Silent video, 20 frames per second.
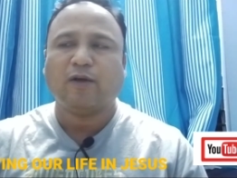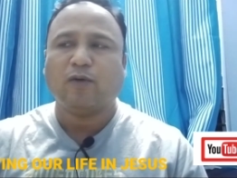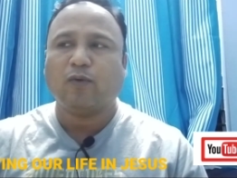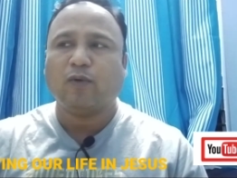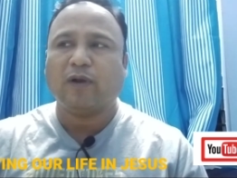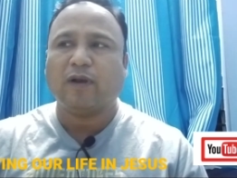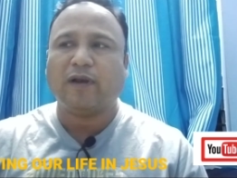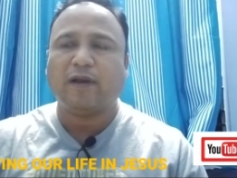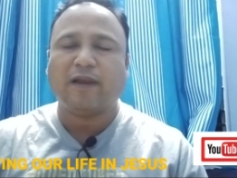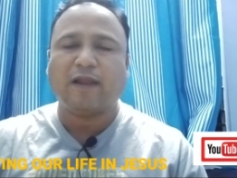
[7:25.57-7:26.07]

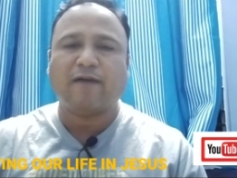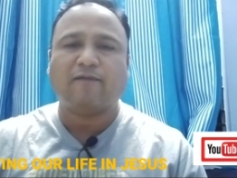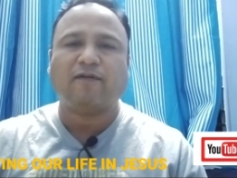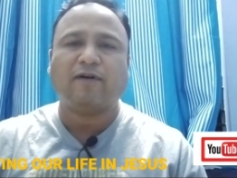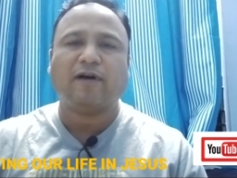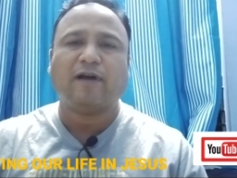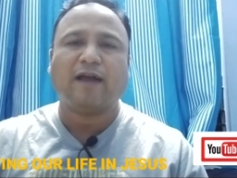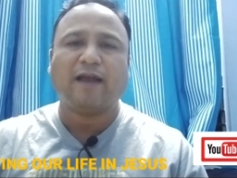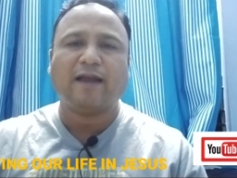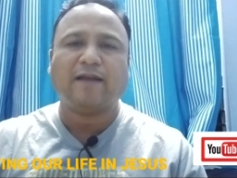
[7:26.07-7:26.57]
will
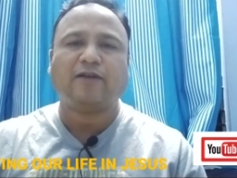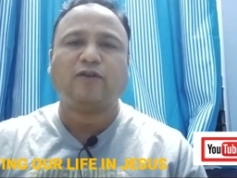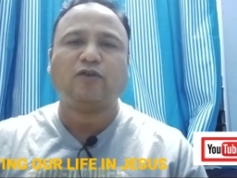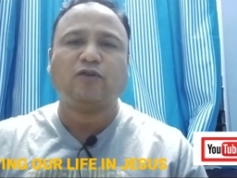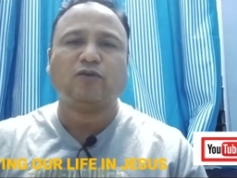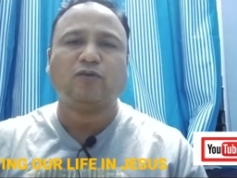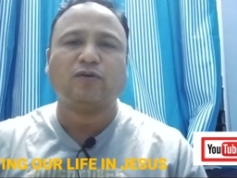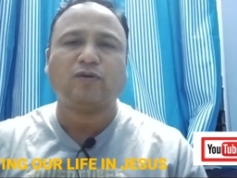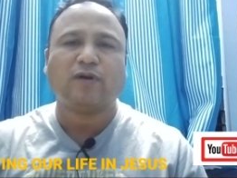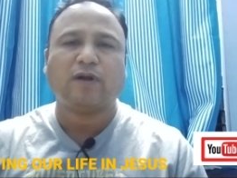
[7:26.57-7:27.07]
never
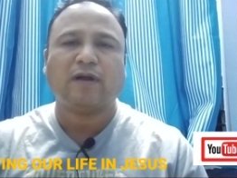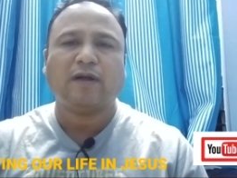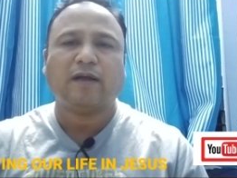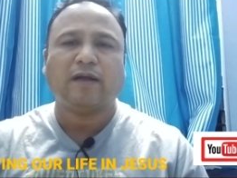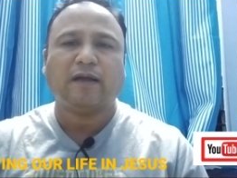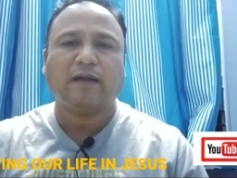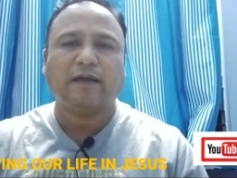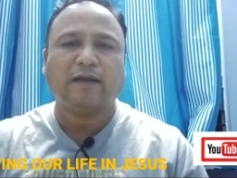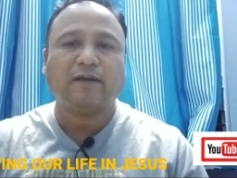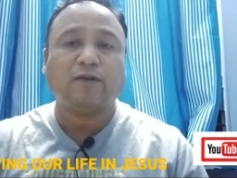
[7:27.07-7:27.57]
enter
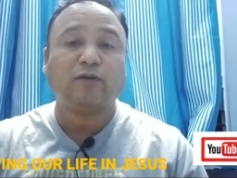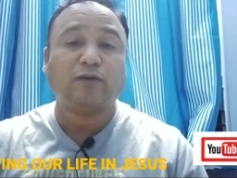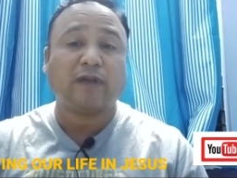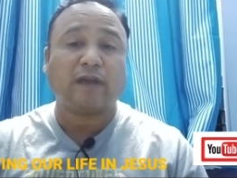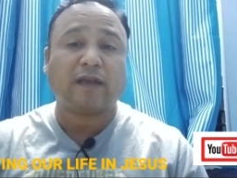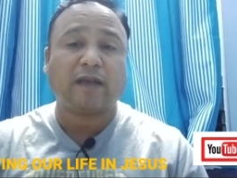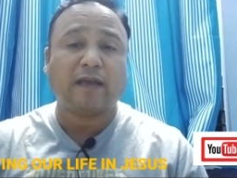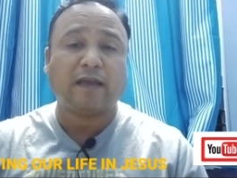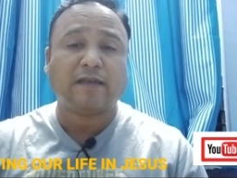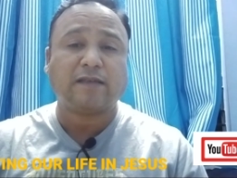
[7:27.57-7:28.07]
into the,
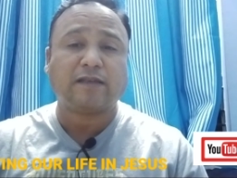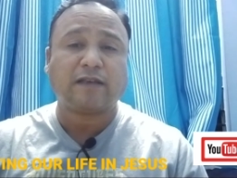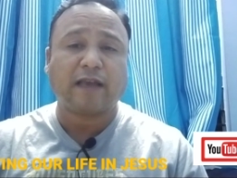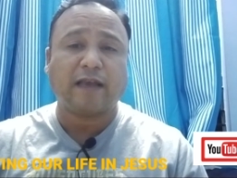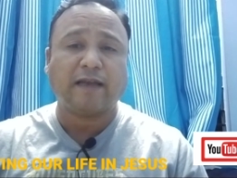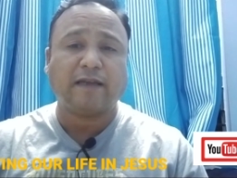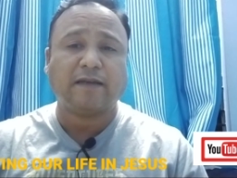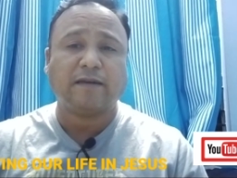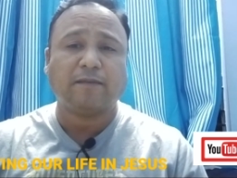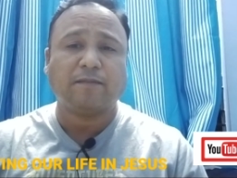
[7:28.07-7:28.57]
His
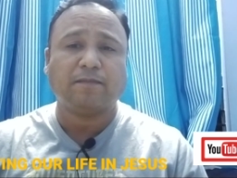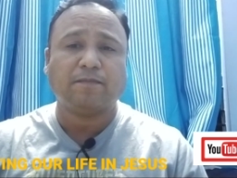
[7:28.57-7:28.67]
kingdom.